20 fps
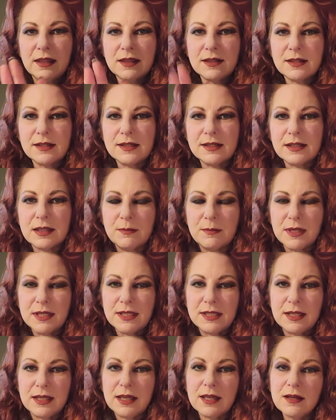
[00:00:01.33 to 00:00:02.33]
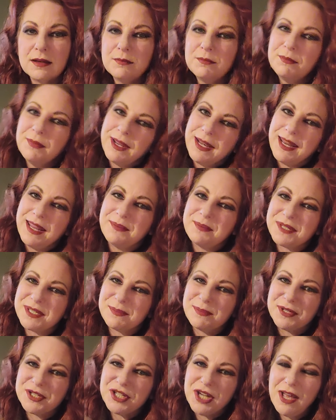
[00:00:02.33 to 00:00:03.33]
This is the Mystic Kitten. My name is
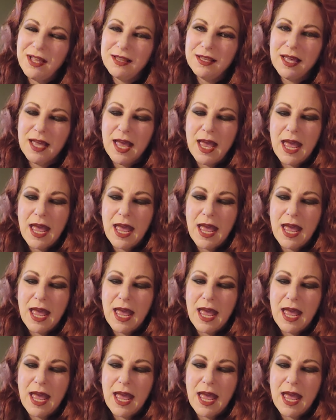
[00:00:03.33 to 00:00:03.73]
Mechelle,